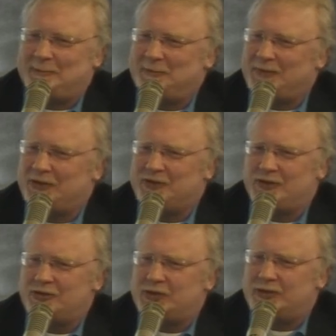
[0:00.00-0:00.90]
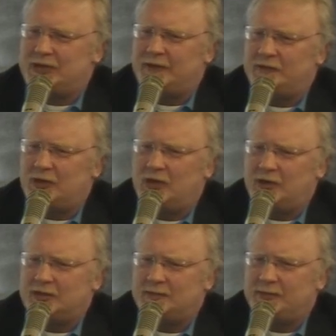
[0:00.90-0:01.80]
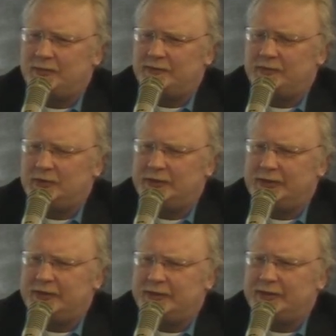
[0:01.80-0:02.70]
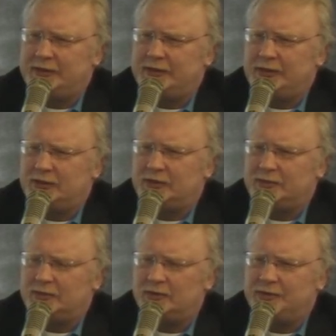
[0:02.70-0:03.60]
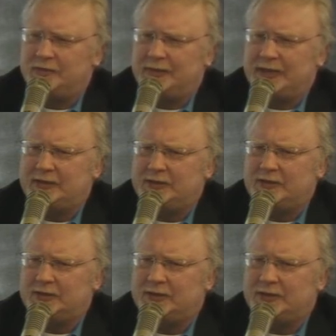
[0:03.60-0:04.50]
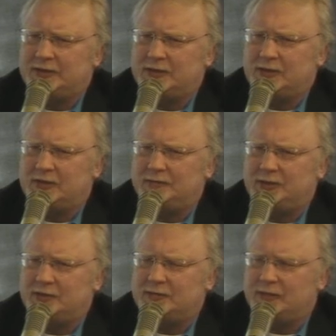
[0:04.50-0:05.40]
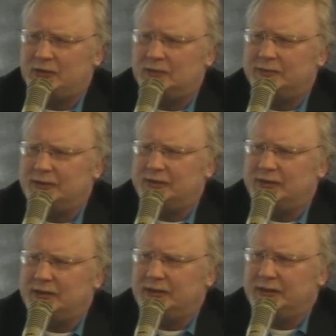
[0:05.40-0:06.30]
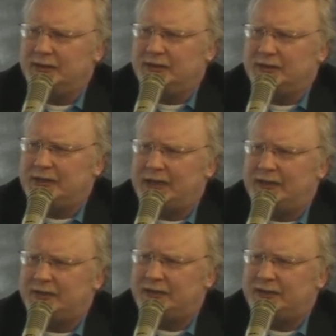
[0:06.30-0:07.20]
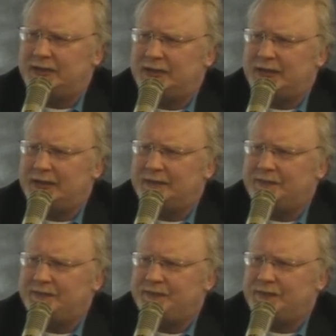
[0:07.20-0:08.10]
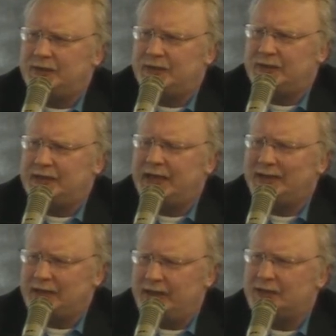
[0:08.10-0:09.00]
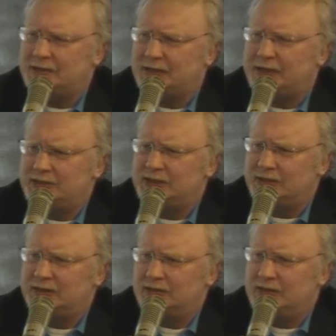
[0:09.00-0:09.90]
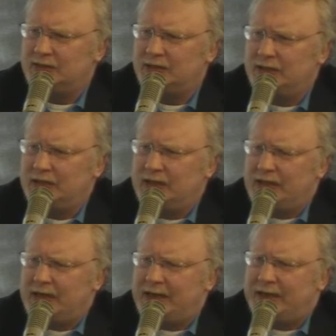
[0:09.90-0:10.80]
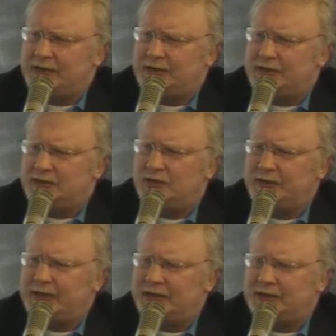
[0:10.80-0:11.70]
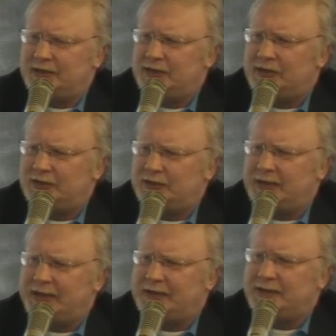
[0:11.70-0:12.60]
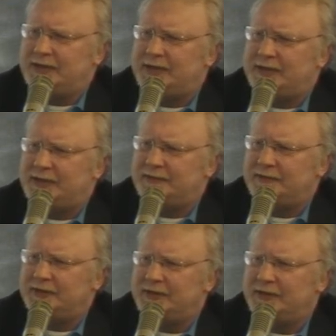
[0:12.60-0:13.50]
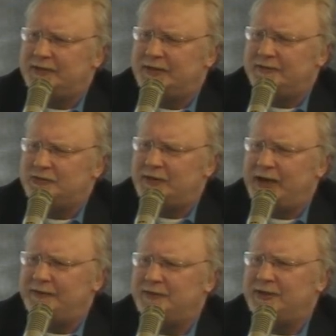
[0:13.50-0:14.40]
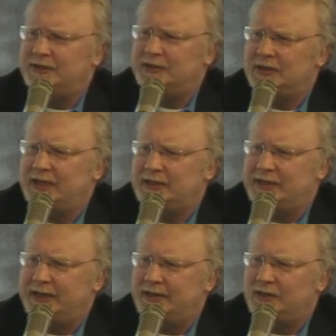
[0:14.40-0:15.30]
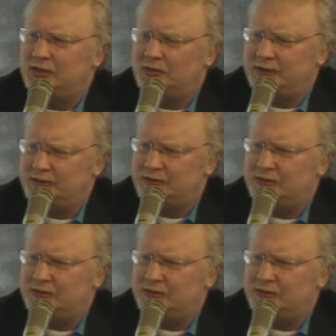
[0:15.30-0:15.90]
Those are tough calls, but we've really, you know, told them that consider it a postponement, not... not a cancellation. And so the idea of traveling like that and going into